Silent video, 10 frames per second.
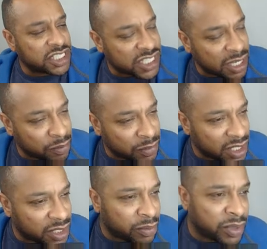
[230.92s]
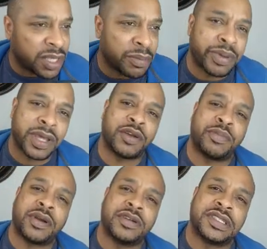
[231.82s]
and shaped me to be a better
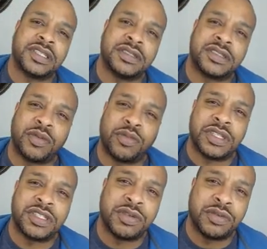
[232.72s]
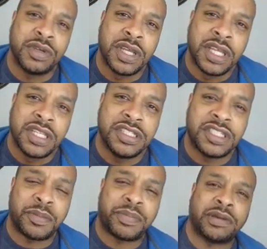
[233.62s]
person, someone to
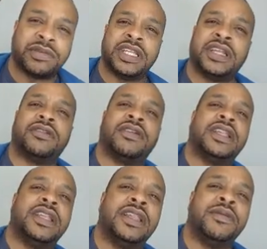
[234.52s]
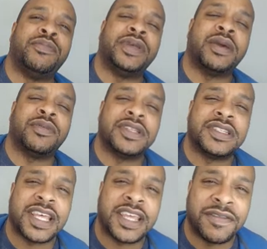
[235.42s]
jump out there and be able to
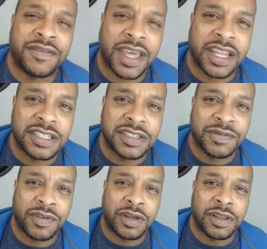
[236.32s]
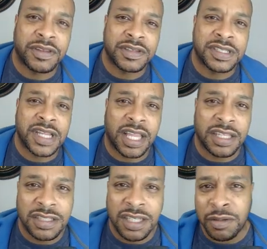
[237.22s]
take advantage of all this
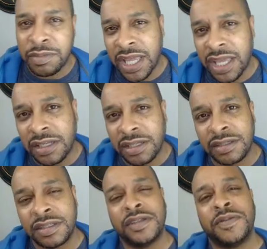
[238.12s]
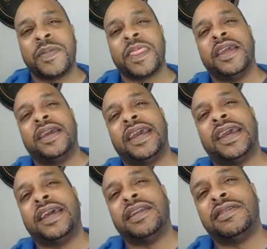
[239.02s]
knowledge that I'm gaining
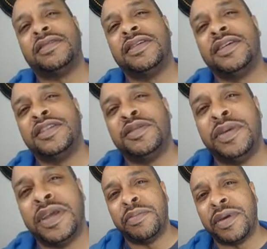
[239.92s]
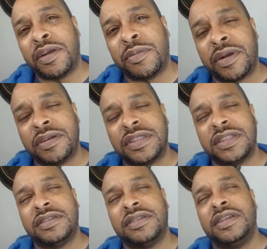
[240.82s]
and to a better
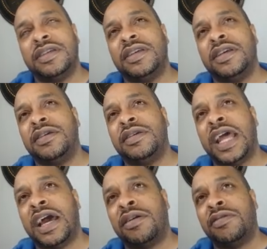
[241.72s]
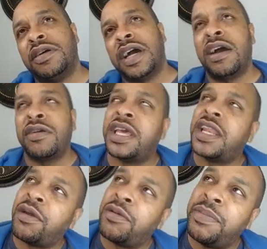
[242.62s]
person. Now, how
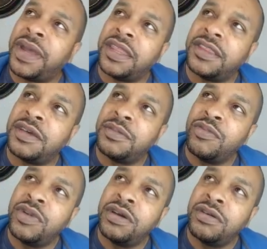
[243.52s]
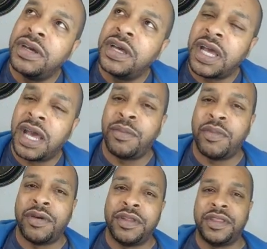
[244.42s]
can I repay them? Well,
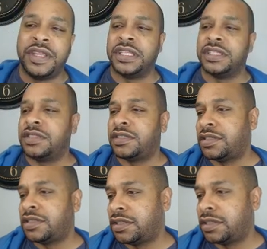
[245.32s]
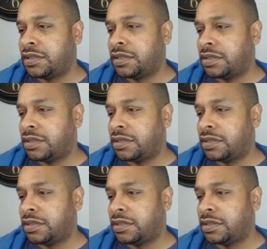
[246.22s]
I'm on this.